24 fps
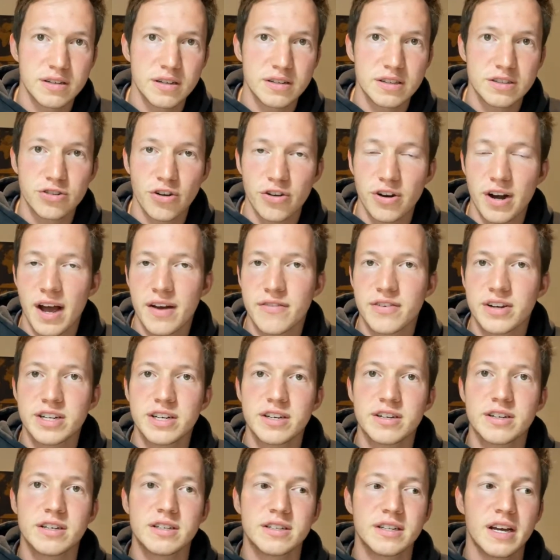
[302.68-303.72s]
have
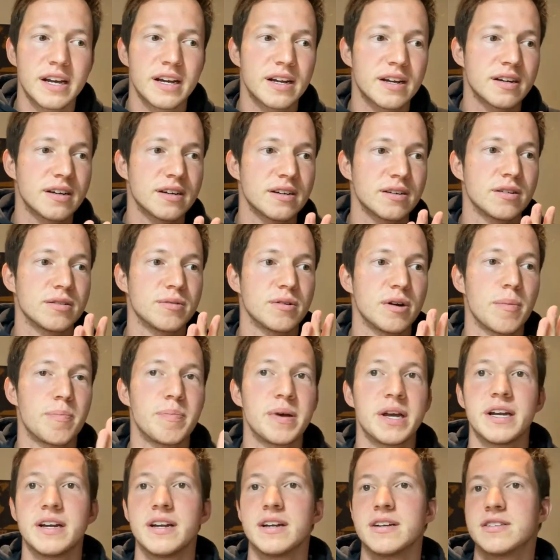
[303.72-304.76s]
any like
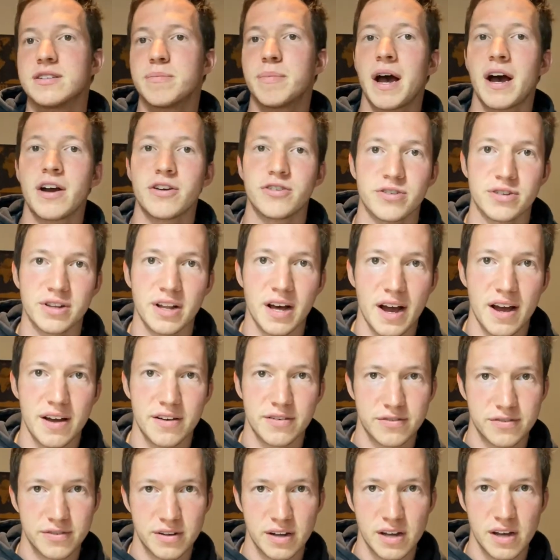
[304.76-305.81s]
opinions about your life,
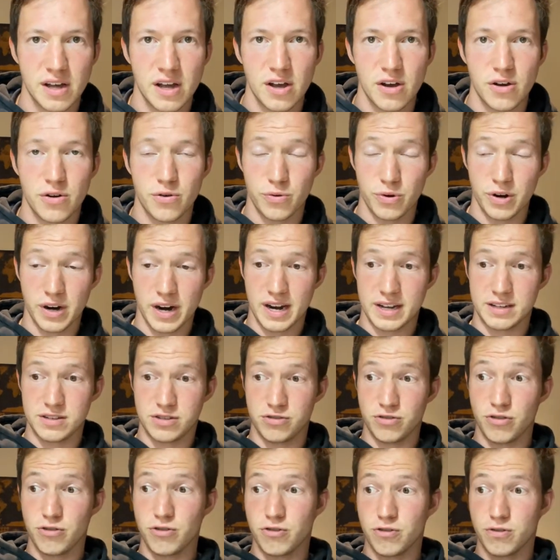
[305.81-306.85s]
whereas
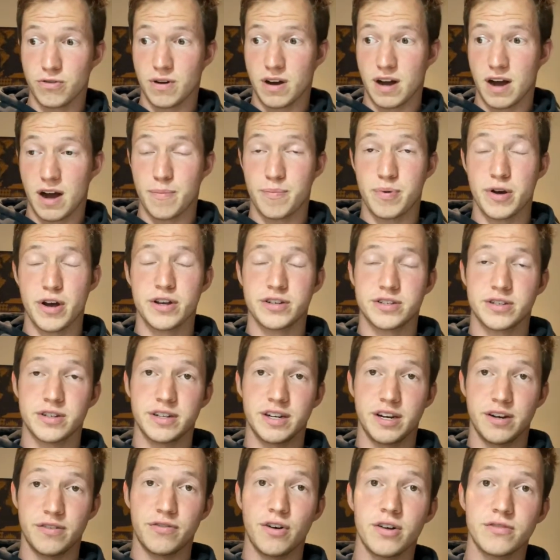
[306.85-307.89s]
you are personally
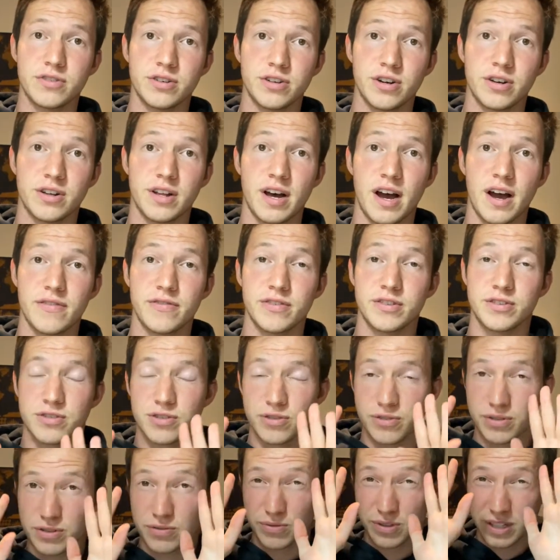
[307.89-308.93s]
involved in your life, and so
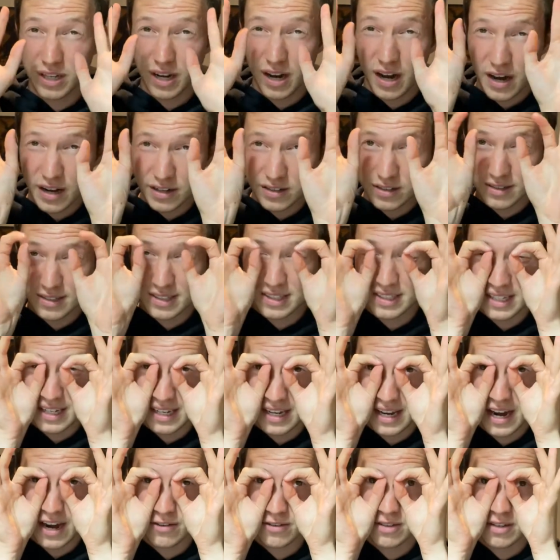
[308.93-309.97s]
it's really hard to see
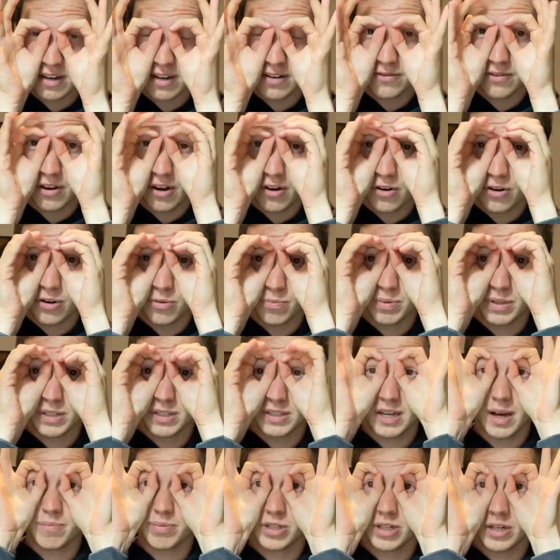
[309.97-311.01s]
outside of our own
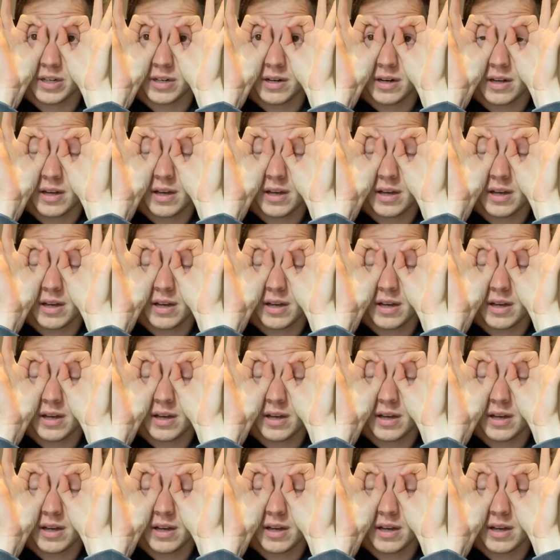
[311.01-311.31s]
perception.